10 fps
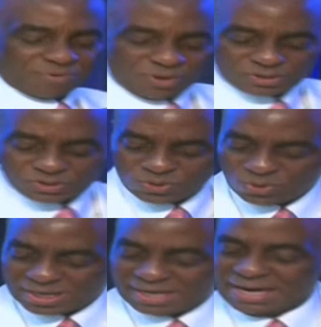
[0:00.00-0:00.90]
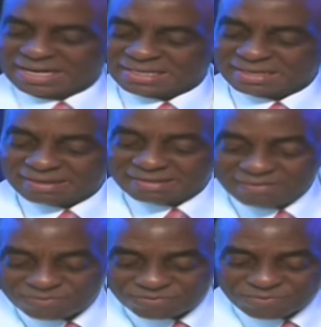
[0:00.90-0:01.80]
for us to know that
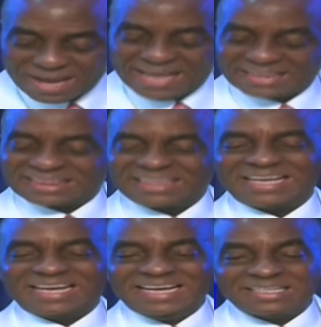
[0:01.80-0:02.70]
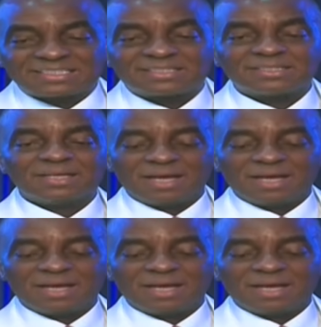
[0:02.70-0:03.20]
faith is